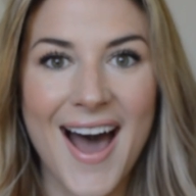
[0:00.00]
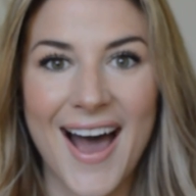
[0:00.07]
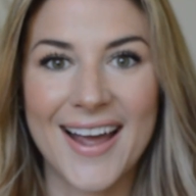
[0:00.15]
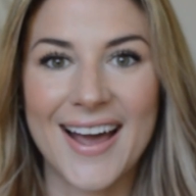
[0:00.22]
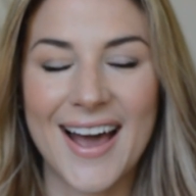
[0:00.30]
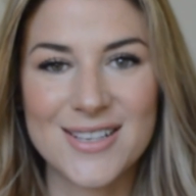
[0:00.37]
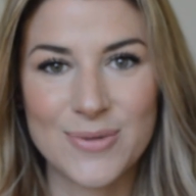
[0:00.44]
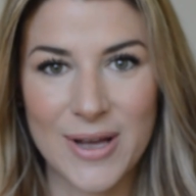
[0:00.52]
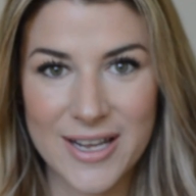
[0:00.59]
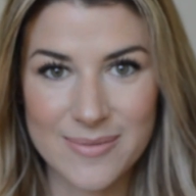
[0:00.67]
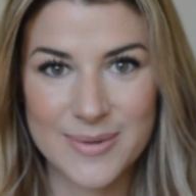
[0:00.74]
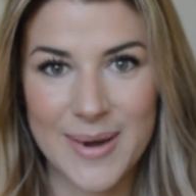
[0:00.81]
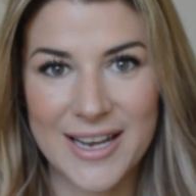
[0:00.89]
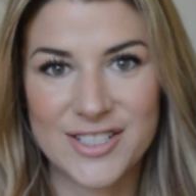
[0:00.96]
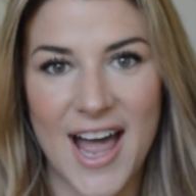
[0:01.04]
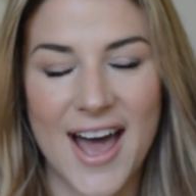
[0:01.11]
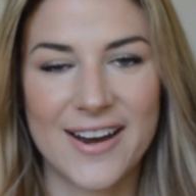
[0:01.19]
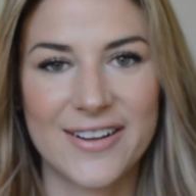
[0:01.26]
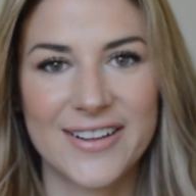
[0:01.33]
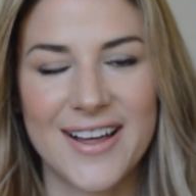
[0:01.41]
Hi guys, welcome to my
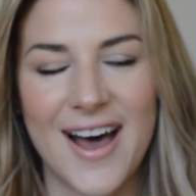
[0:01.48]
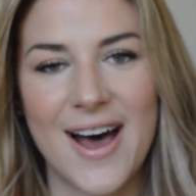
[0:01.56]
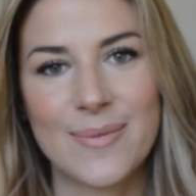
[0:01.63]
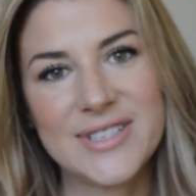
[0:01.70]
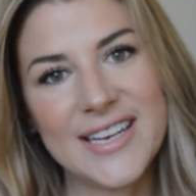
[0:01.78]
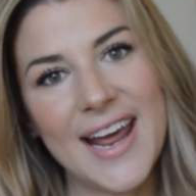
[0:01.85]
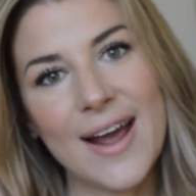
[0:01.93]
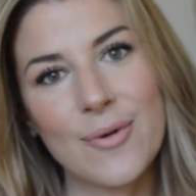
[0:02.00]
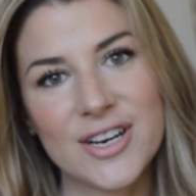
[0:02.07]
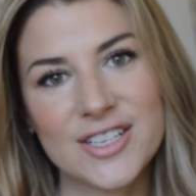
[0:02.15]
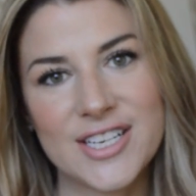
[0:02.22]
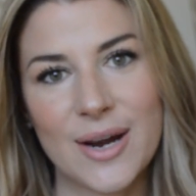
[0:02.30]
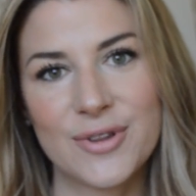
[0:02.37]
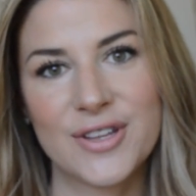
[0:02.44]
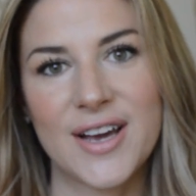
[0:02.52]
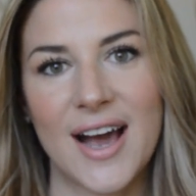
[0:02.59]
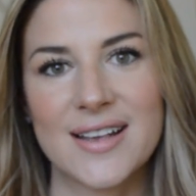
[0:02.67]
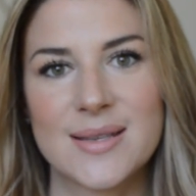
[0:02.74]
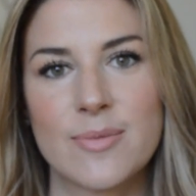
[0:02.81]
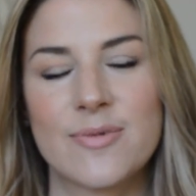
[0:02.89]
channel. Today I wanted to share with you
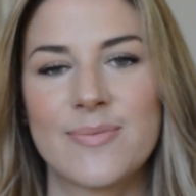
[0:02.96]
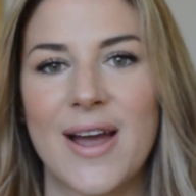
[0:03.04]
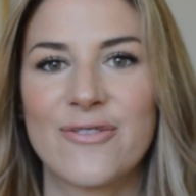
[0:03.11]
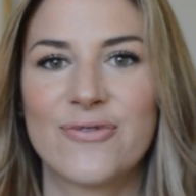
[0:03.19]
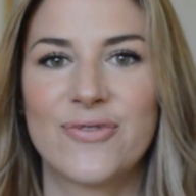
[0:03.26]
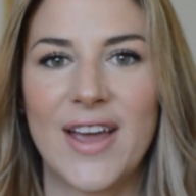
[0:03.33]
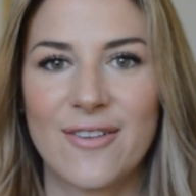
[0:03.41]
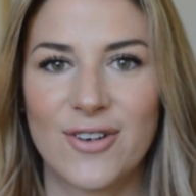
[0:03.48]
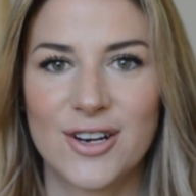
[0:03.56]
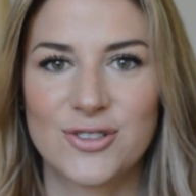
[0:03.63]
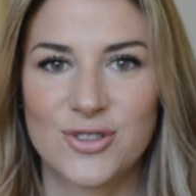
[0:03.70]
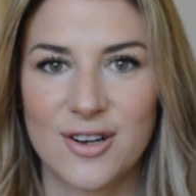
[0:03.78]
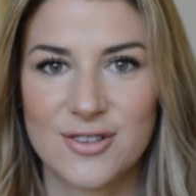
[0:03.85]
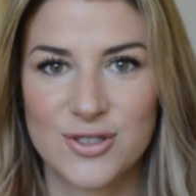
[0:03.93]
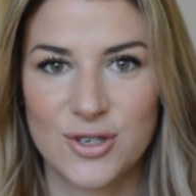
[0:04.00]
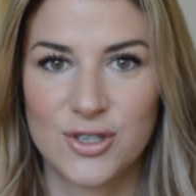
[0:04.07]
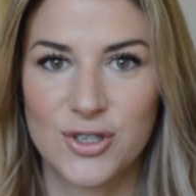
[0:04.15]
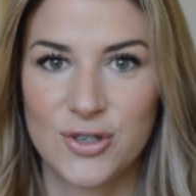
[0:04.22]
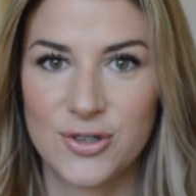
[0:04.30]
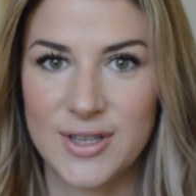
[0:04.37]
guys some of my favorite drugstore
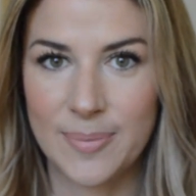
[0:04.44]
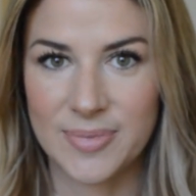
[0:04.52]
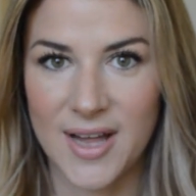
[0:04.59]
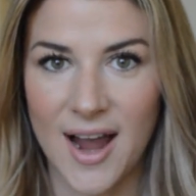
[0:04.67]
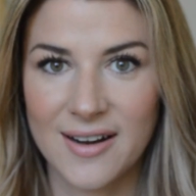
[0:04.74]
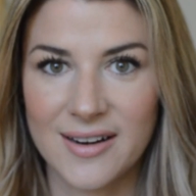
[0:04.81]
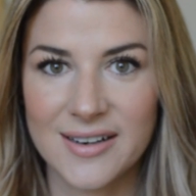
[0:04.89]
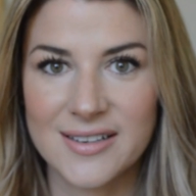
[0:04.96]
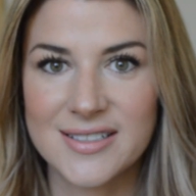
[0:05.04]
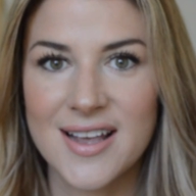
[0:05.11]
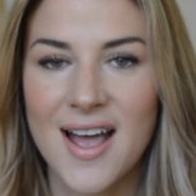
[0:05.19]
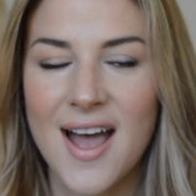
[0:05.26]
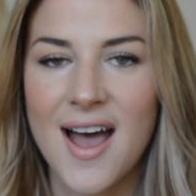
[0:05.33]
nude lip liners.